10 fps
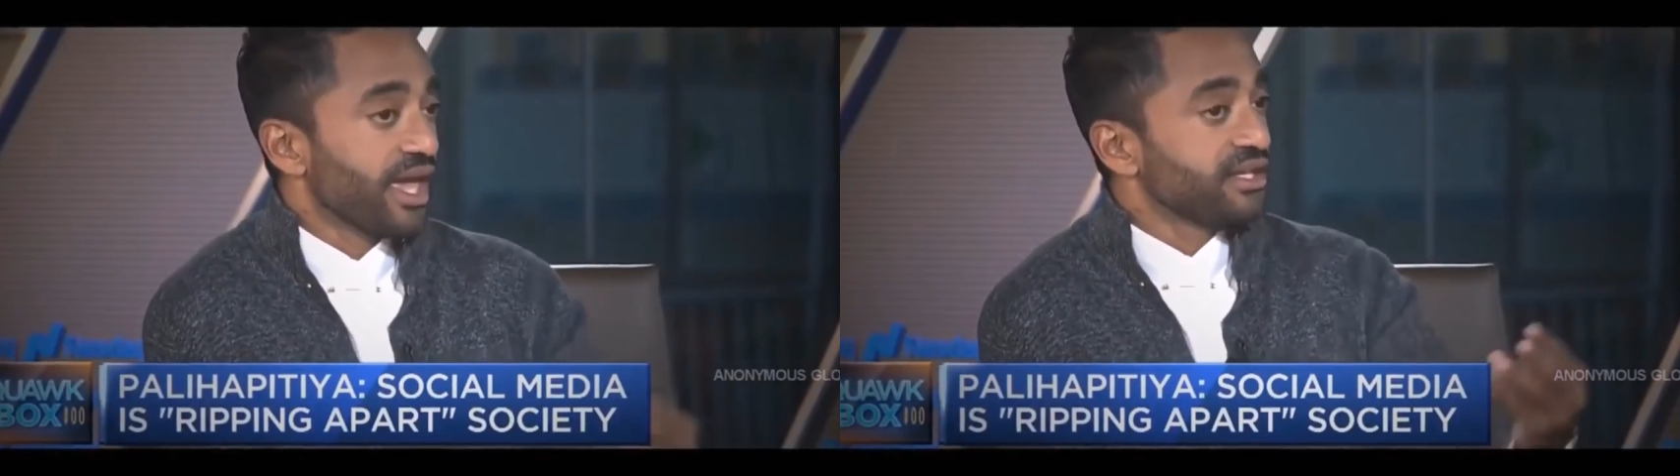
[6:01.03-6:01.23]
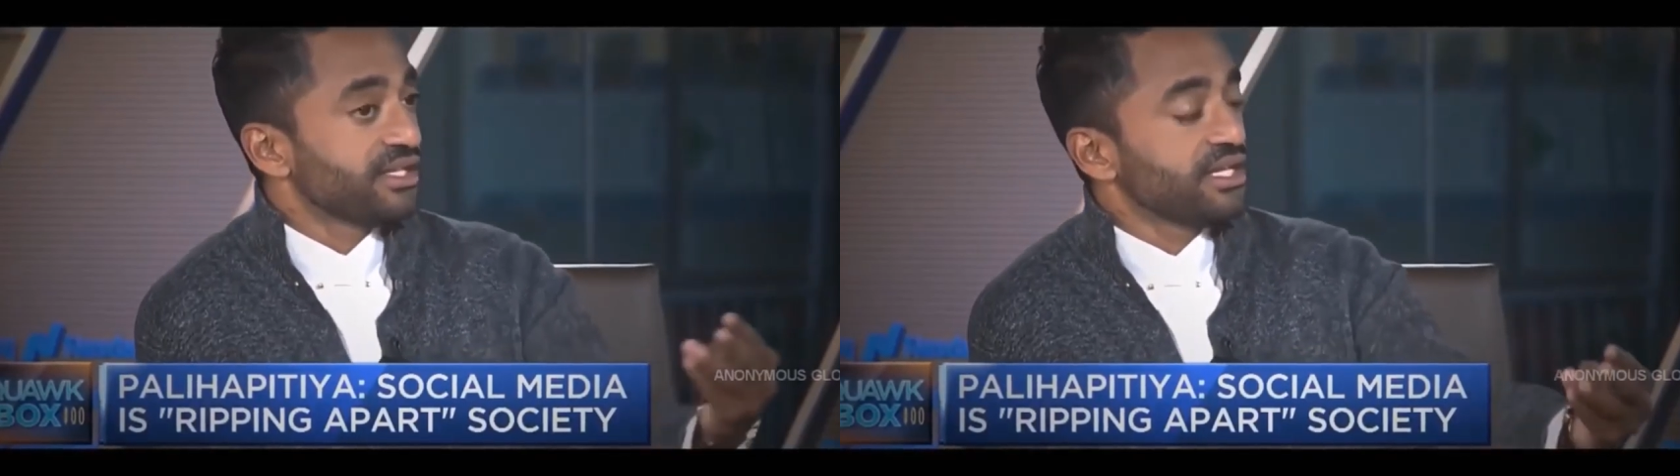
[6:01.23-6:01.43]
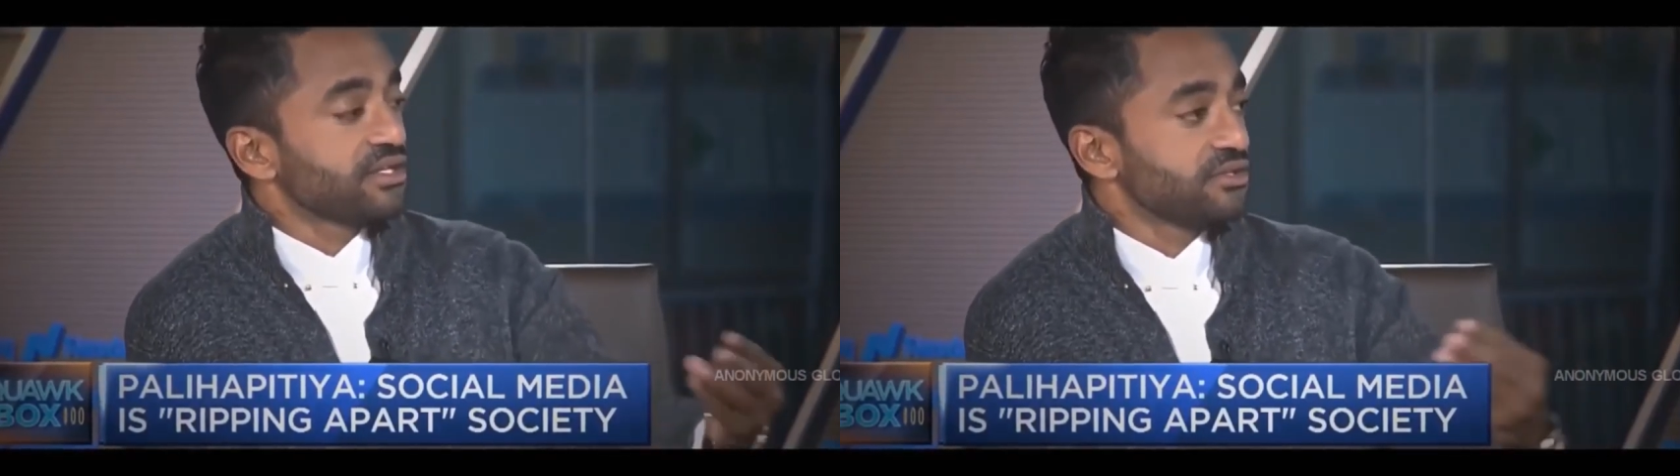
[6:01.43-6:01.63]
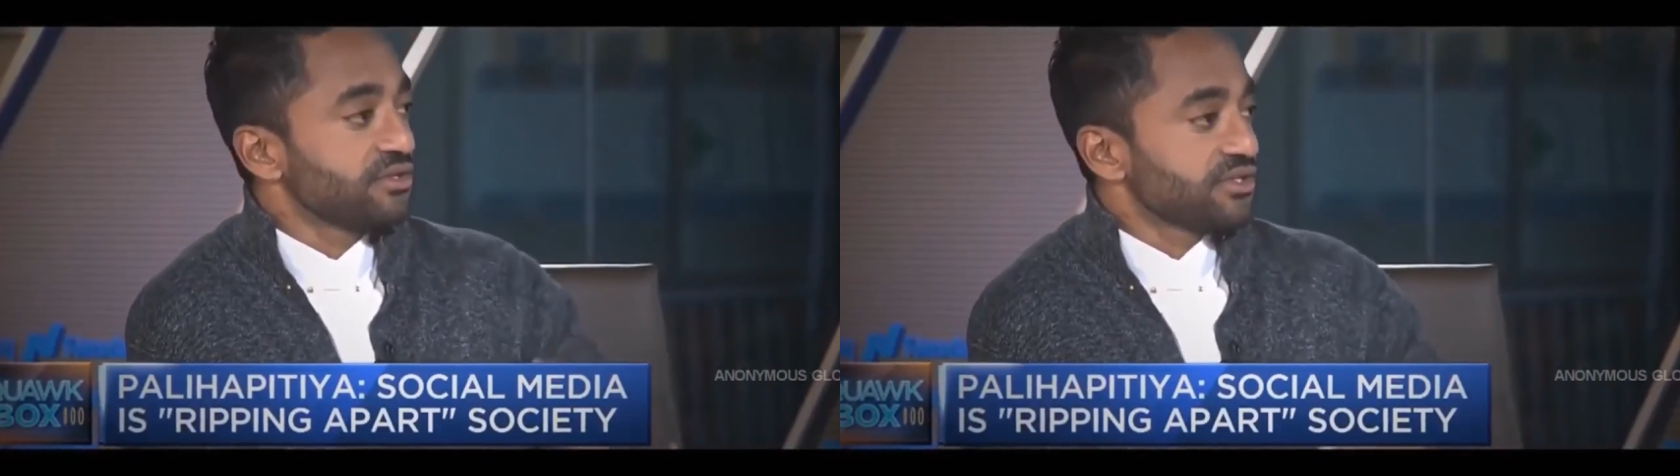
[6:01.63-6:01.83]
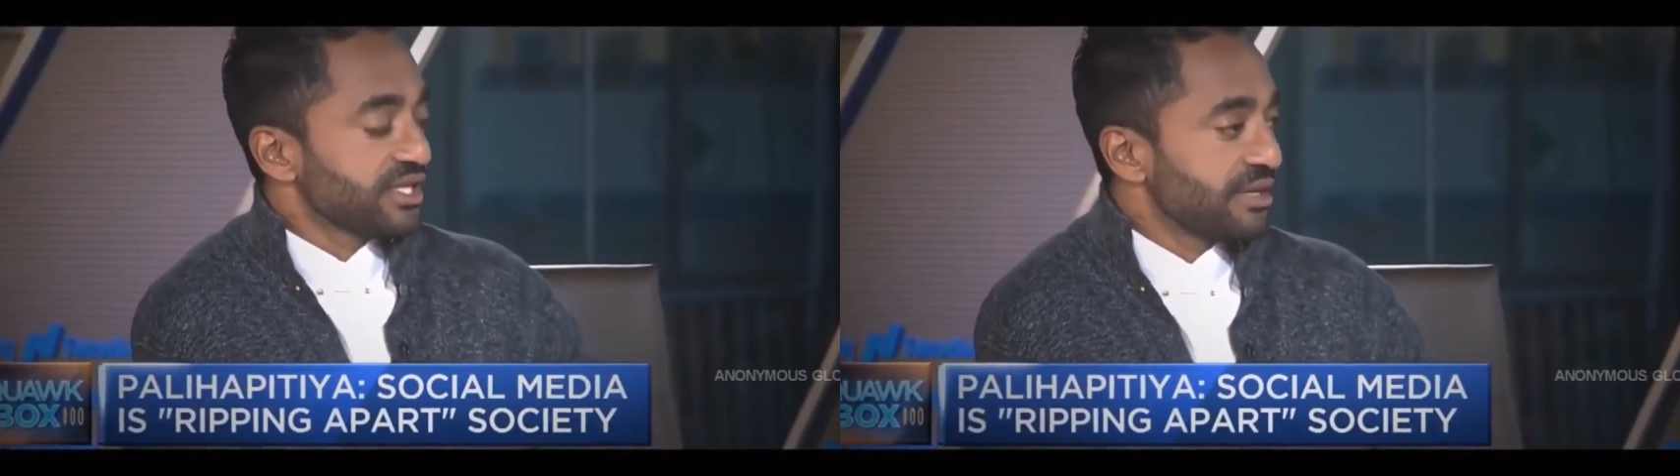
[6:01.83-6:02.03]
And he can
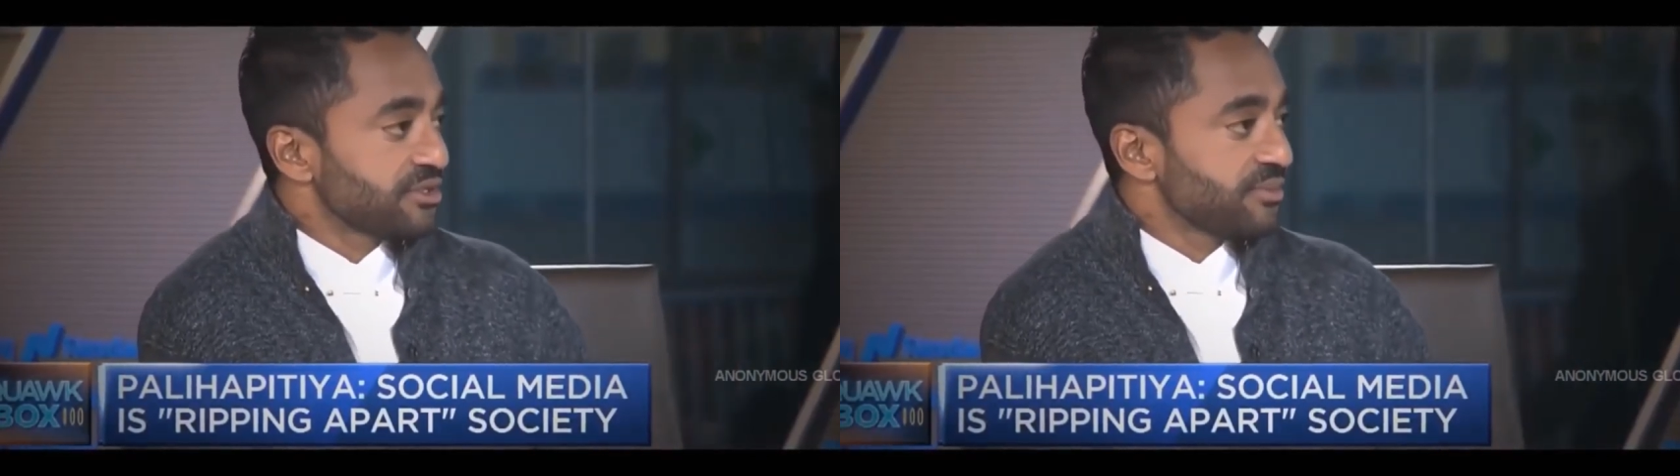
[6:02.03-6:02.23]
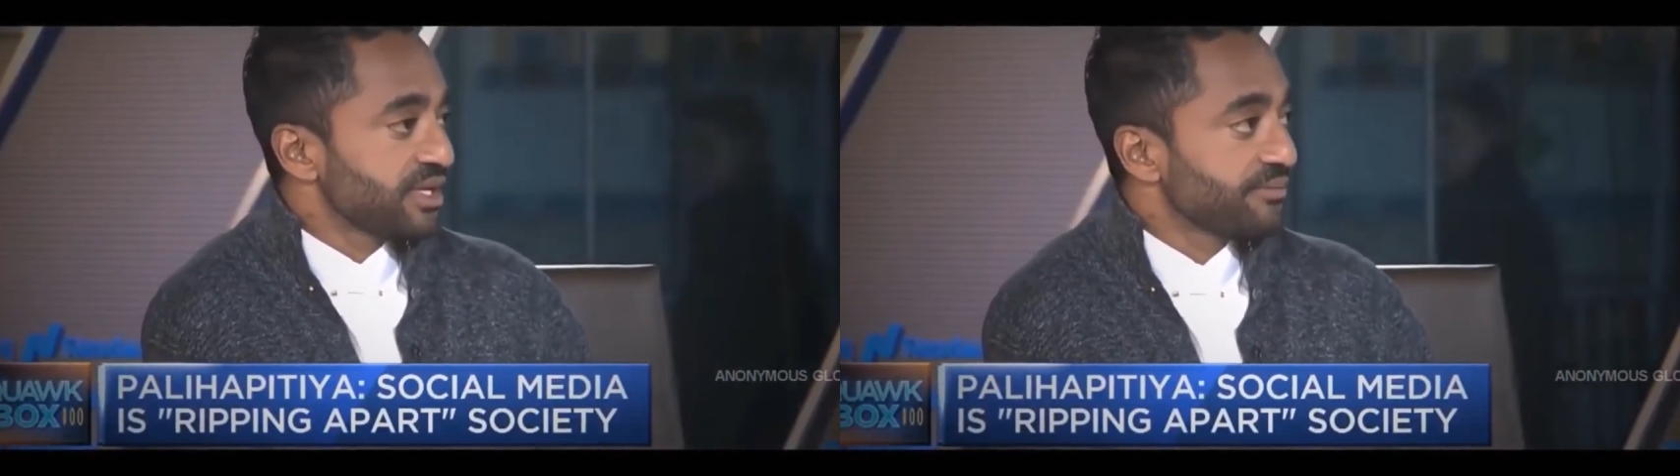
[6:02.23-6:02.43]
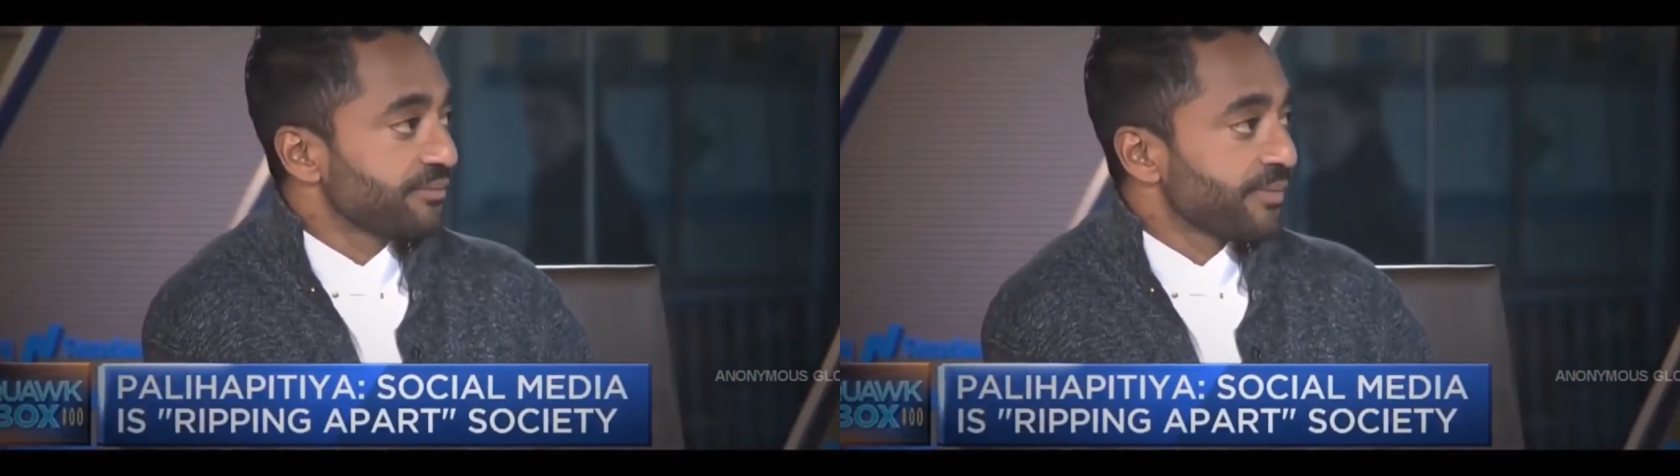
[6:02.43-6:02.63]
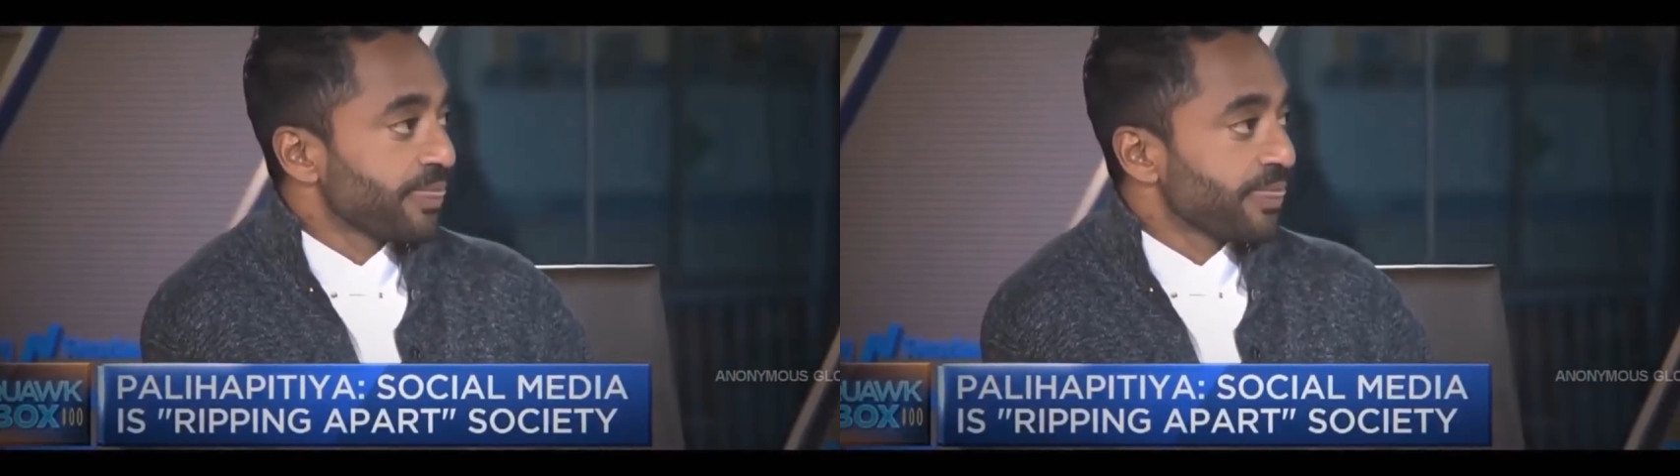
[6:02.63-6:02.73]
do the same to me.